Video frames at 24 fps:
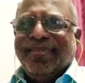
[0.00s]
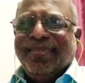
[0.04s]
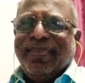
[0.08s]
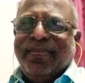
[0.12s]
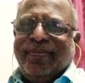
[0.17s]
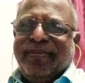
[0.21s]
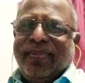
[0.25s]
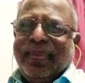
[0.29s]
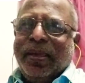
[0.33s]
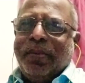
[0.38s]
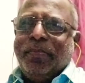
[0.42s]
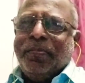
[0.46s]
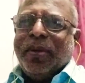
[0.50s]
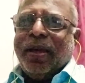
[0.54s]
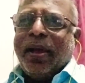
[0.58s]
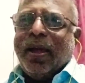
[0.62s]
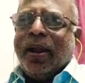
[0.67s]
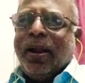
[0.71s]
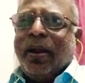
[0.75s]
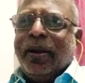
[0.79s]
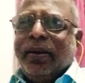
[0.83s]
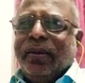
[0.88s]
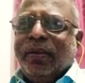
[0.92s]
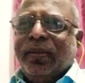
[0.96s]
The same
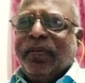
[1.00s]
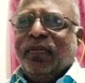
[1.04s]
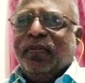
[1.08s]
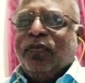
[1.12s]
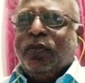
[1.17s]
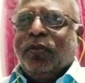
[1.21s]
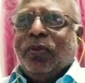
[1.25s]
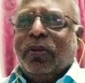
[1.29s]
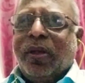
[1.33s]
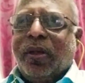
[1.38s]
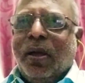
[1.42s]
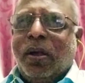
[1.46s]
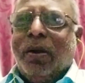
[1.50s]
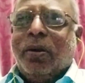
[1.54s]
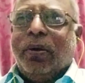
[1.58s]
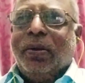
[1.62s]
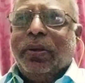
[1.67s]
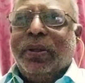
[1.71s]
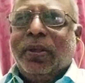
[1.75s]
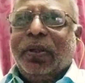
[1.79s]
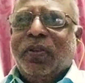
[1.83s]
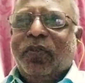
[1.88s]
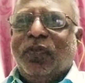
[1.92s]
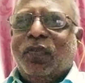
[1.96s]
as
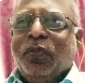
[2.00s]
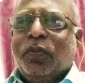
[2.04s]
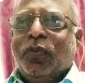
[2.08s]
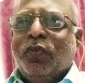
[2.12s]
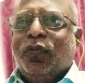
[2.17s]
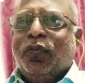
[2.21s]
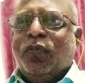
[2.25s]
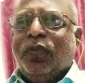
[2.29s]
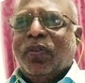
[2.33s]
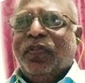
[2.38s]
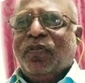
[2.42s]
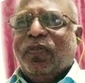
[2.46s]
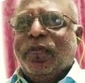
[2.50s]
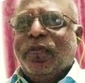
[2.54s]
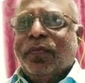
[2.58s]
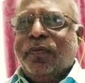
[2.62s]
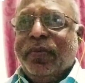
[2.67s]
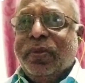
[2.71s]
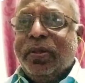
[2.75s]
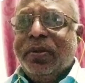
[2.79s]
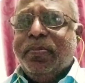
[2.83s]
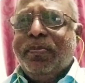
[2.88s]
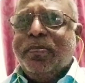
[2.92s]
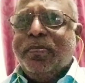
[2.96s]
are is used as a
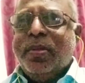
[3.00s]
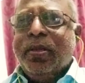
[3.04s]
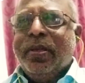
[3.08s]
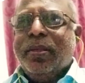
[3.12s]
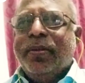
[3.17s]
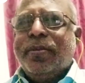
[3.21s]
verb.